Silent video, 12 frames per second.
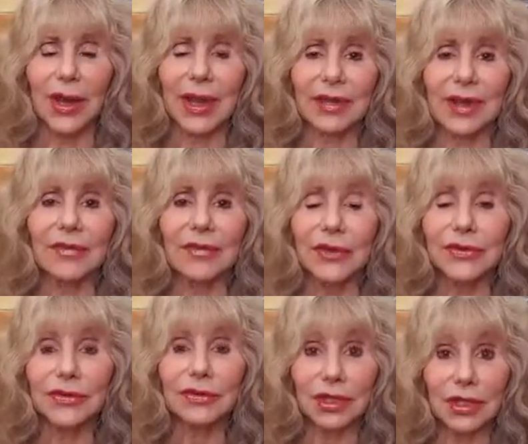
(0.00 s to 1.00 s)
and I've
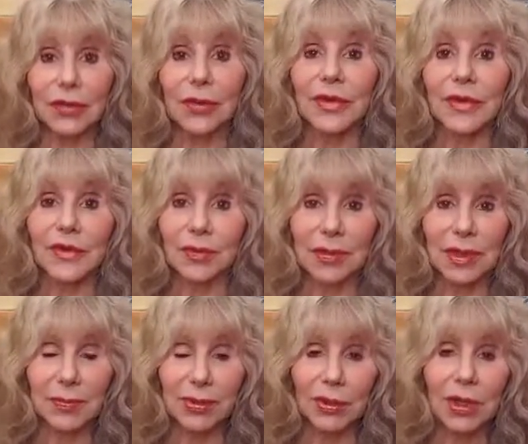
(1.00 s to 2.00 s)
also done it with other
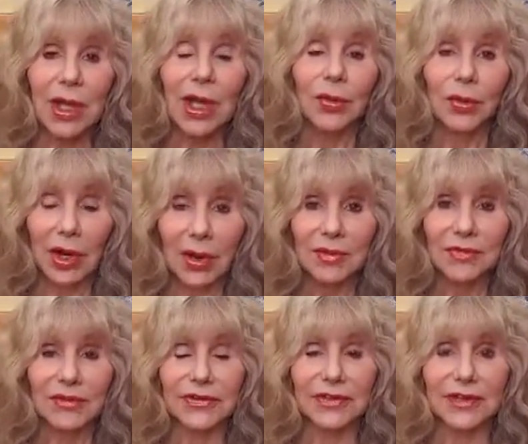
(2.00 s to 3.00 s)
people where I'm the
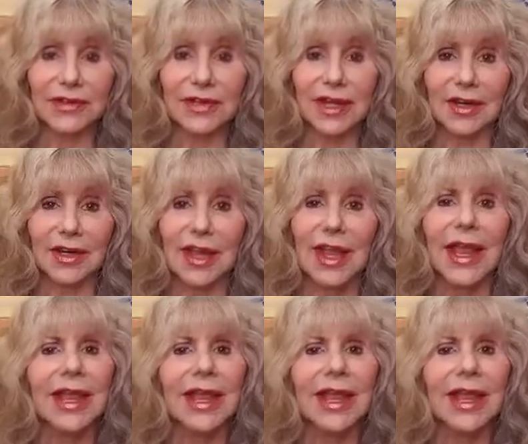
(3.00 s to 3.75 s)
facilitator,